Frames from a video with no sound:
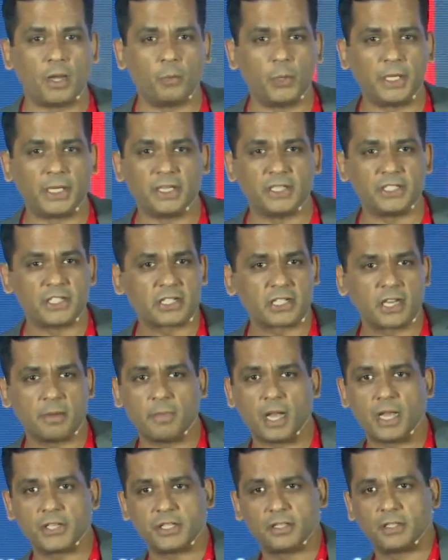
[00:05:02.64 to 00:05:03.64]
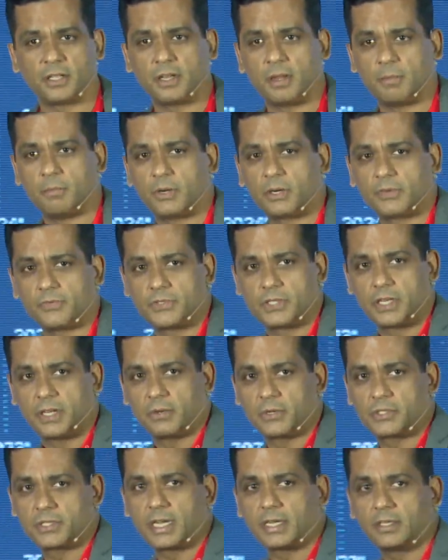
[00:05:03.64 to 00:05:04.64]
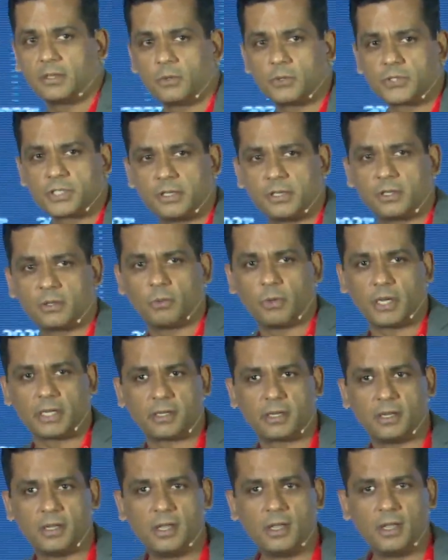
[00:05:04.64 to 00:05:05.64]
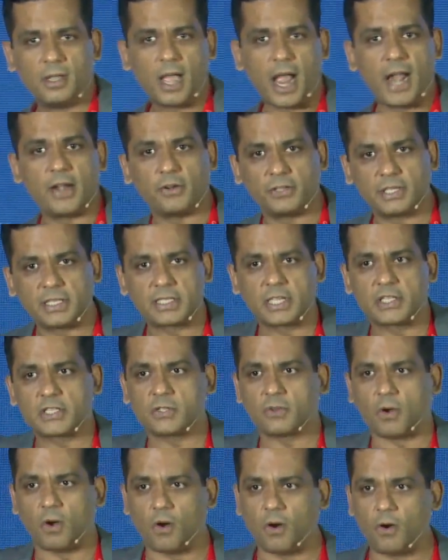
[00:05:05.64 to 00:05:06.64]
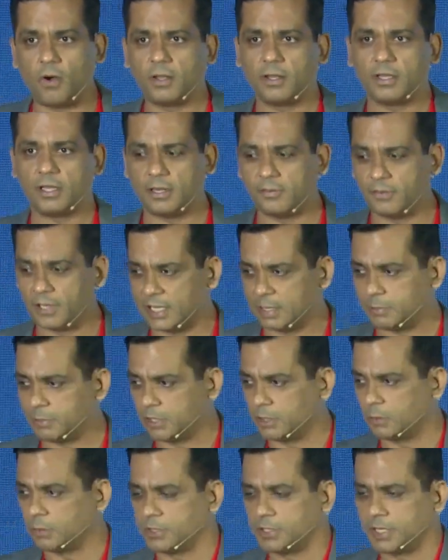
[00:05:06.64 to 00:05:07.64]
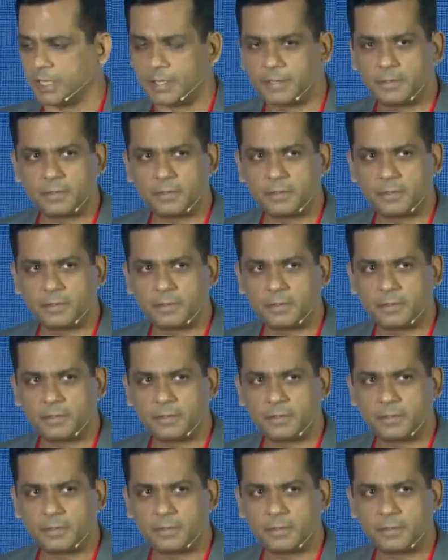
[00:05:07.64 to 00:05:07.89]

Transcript: We can just imagine the number of zeros that goes into it. And this is all available over there,